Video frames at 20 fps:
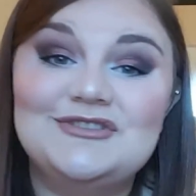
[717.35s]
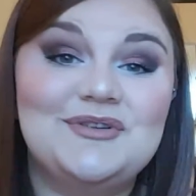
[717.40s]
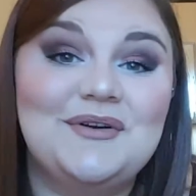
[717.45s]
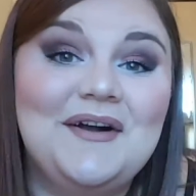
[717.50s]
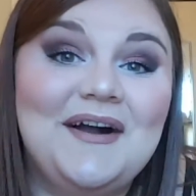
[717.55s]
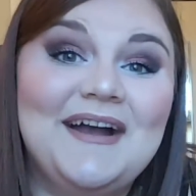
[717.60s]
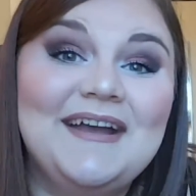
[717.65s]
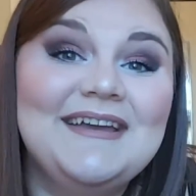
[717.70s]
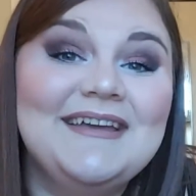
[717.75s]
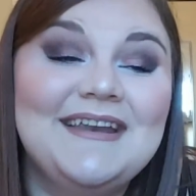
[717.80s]

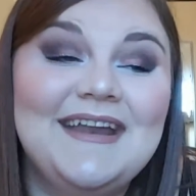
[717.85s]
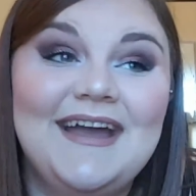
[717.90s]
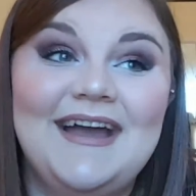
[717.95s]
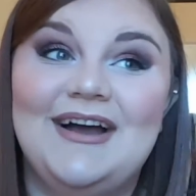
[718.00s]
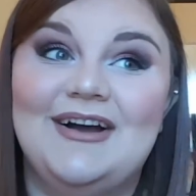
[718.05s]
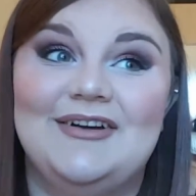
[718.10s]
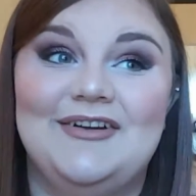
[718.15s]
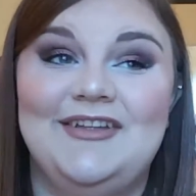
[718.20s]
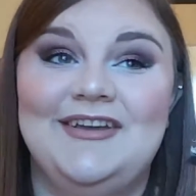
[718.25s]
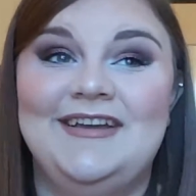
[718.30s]
Try it
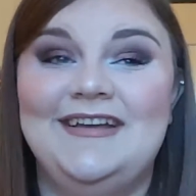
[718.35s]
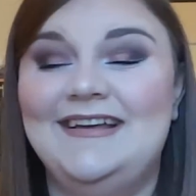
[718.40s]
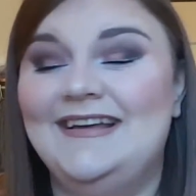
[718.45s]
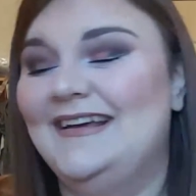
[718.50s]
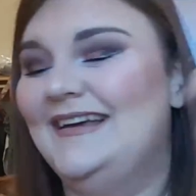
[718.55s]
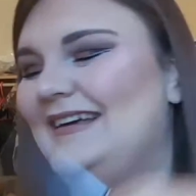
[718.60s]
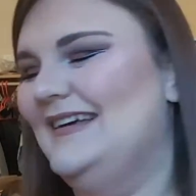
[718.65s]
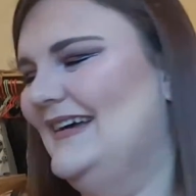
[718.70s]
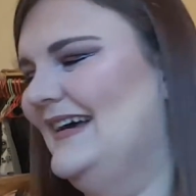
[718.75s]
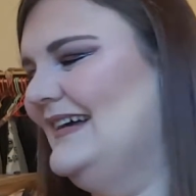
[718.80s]
out.
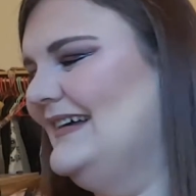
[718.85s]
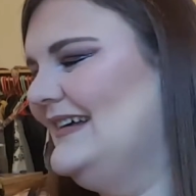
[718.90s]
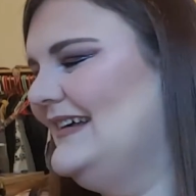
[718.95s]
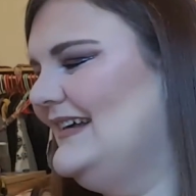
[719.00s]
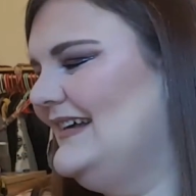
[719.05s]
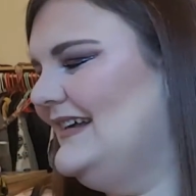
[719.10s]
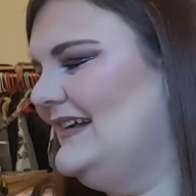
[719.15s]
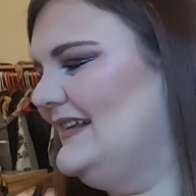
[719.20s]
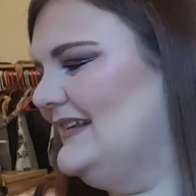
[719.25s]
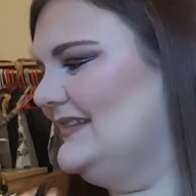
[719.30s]

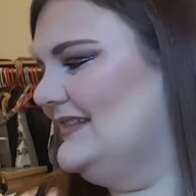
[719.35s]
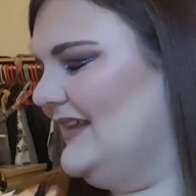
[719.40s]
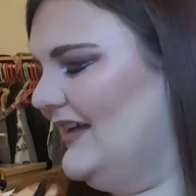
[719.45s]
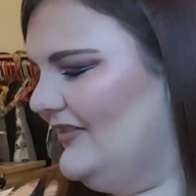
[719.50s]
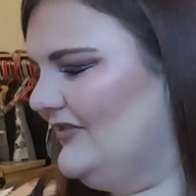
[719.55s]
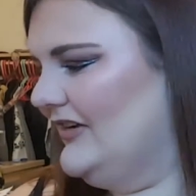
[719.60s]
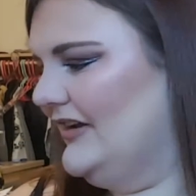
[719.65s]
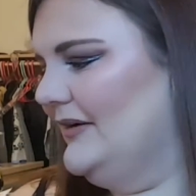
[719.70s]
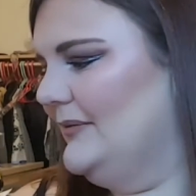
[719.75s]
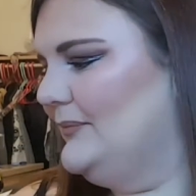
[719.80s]

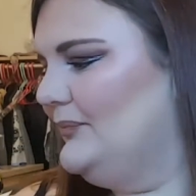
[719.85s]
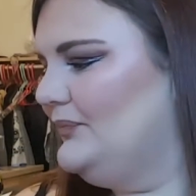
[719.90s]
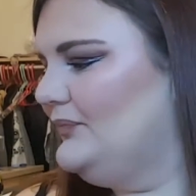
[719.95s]
Love it.